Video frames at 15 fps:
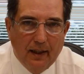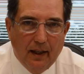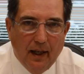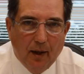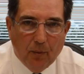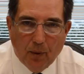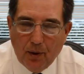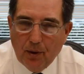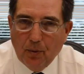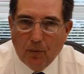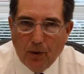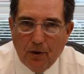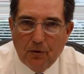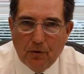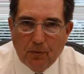And we're going
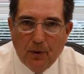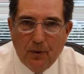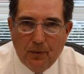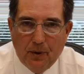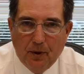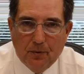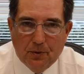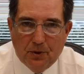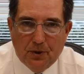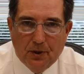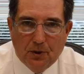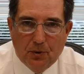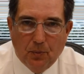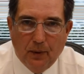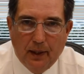to run through those
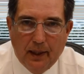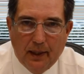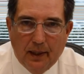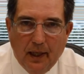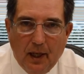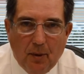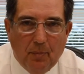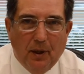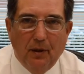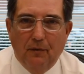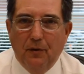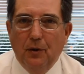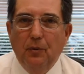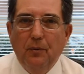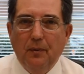this week. But
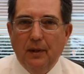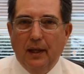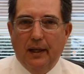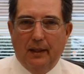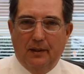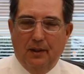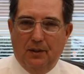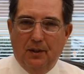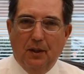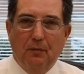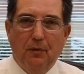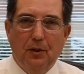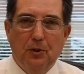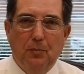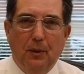if you think the
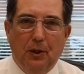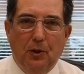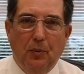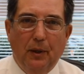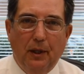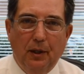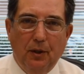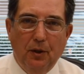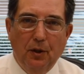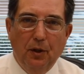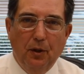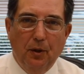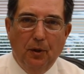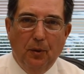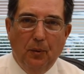difference between
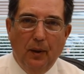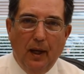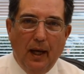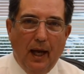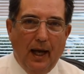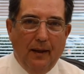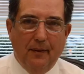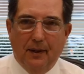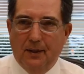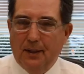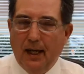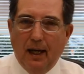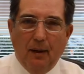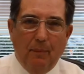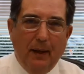you and the
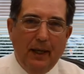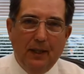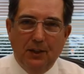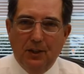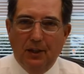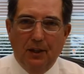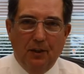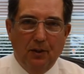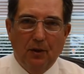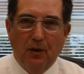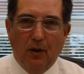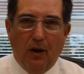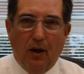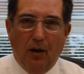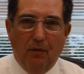top agent in
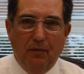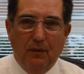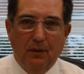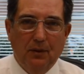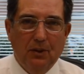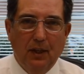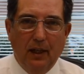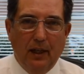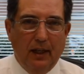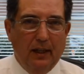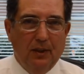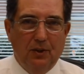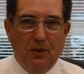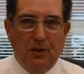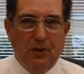your office
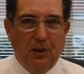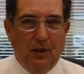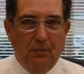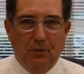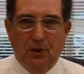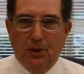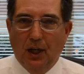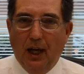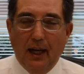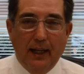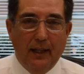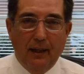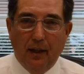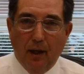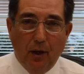is some
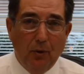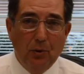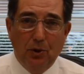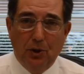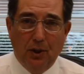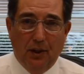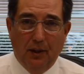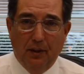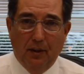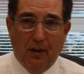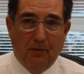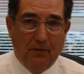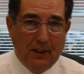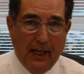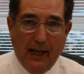giant ocean
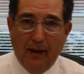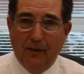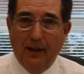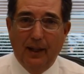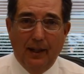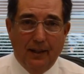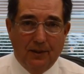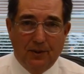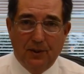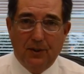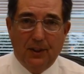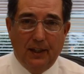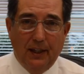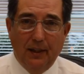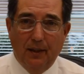of talent and
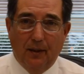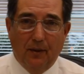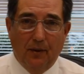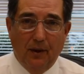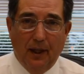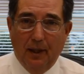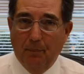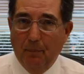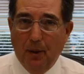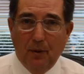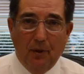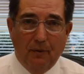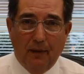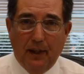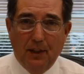skill and
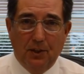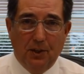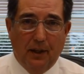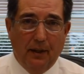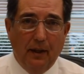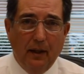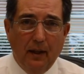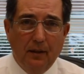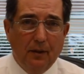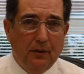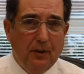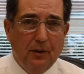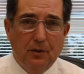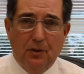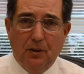motivation,
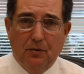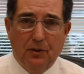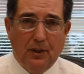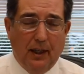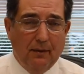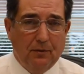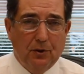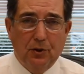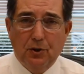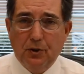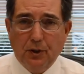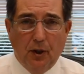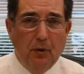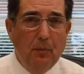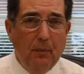that they just have
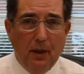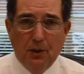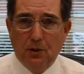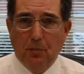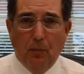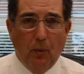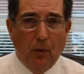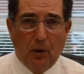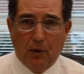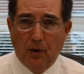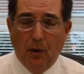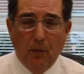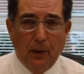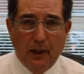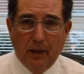so much more
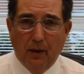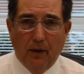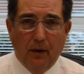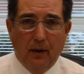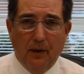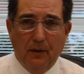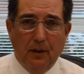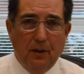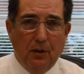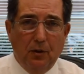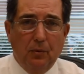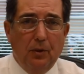going on than you